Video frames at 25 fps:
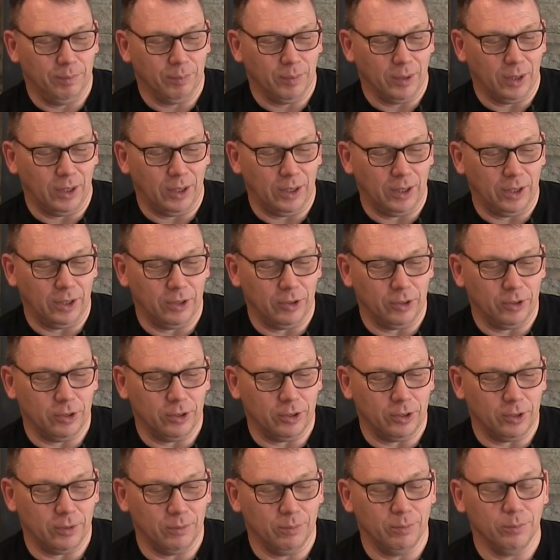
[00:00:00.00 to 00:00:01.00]
and
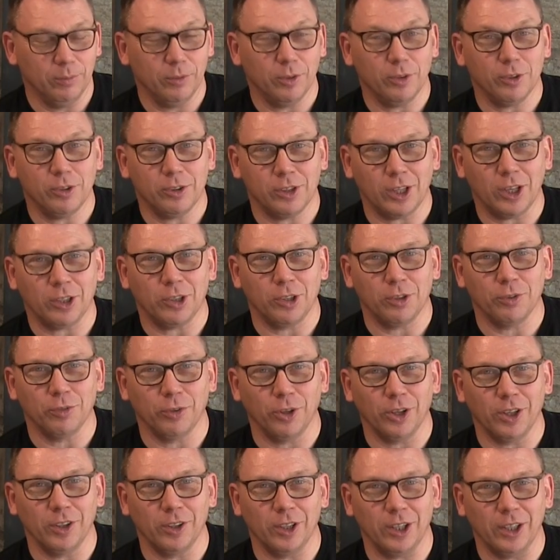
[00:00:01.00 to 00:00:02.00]
it's
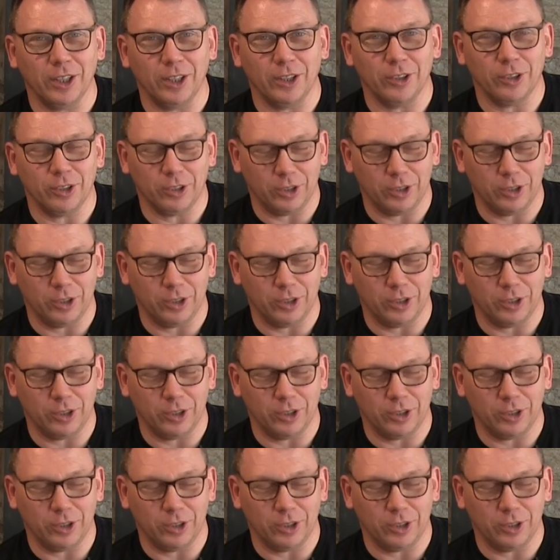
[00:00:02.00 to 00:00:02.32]
satisfying the latest